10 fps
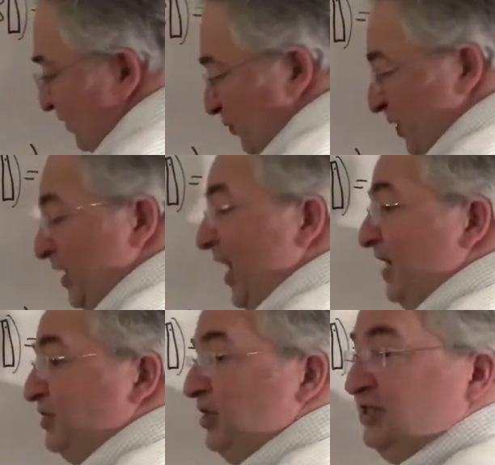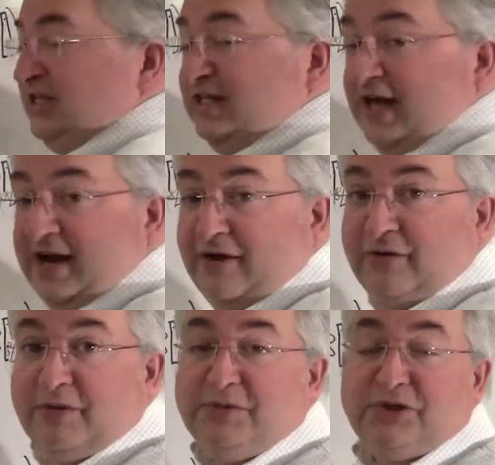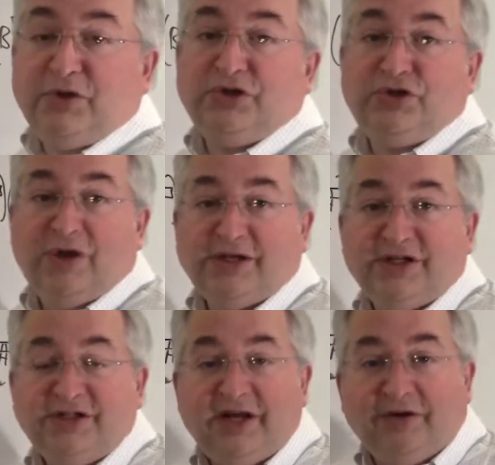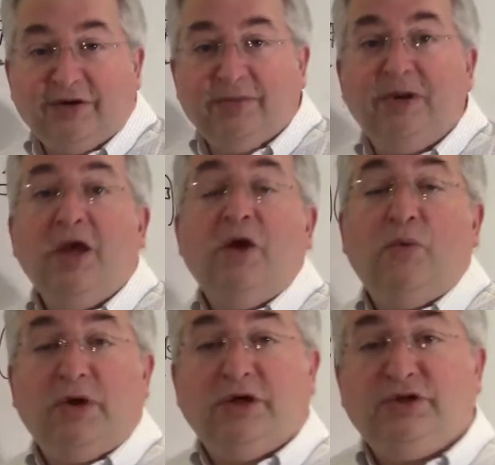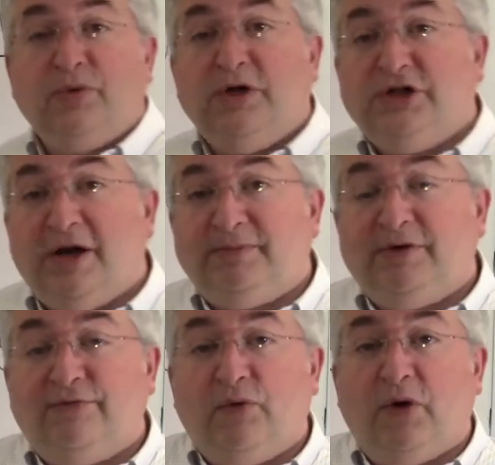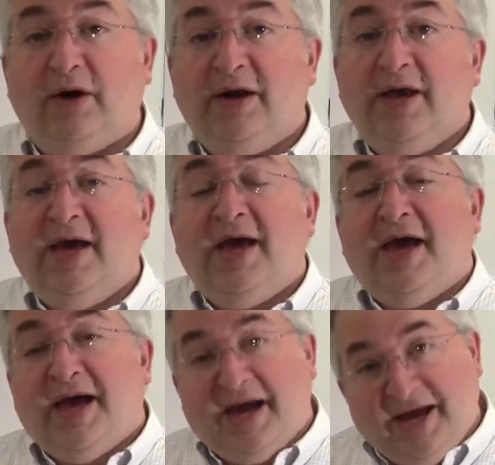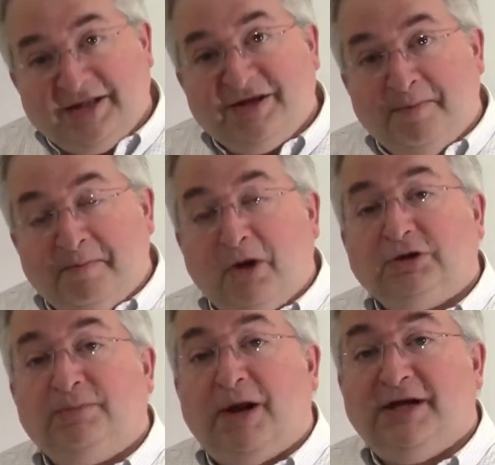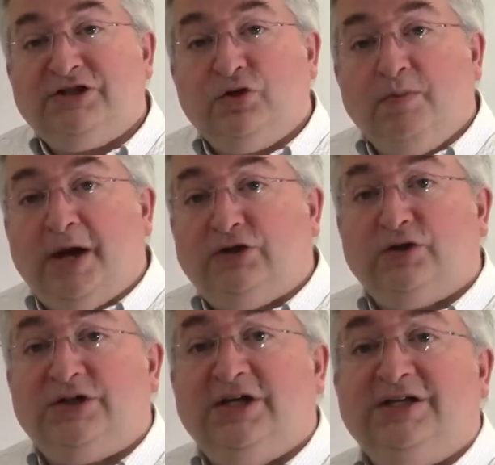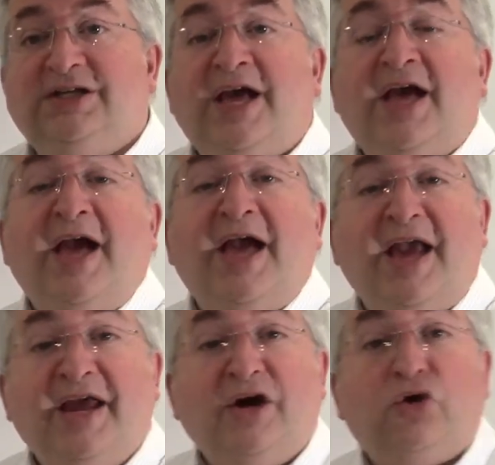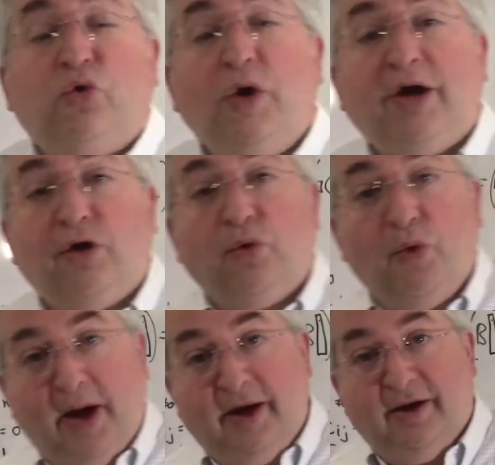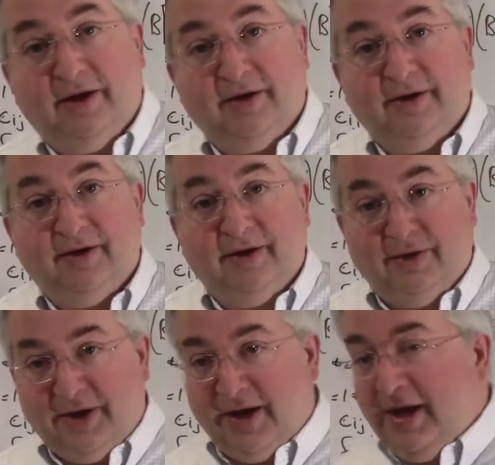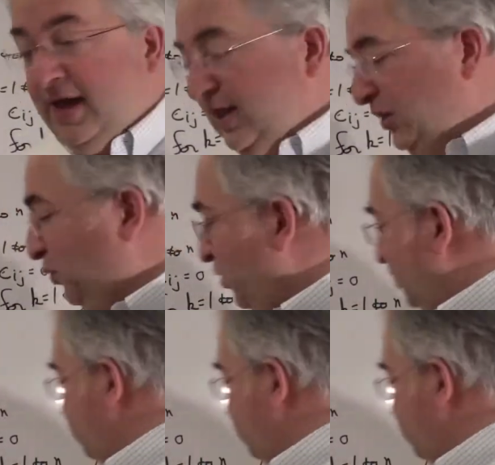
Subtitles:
We're going to actually see that algorithm. It's called Strassen's algorithm. We're going to do it in chapter 4. It multiplies two matrices in a quicker way. Okay? The world's